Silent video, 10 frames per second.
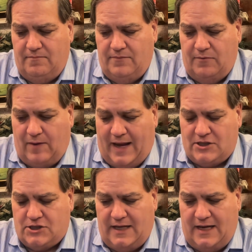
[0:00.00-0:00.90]
the
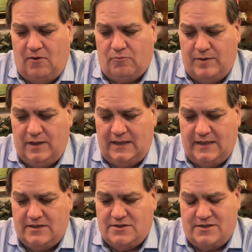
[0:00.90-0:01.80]
rationale
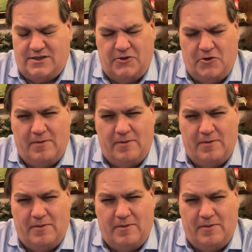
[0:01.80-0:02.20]
really is that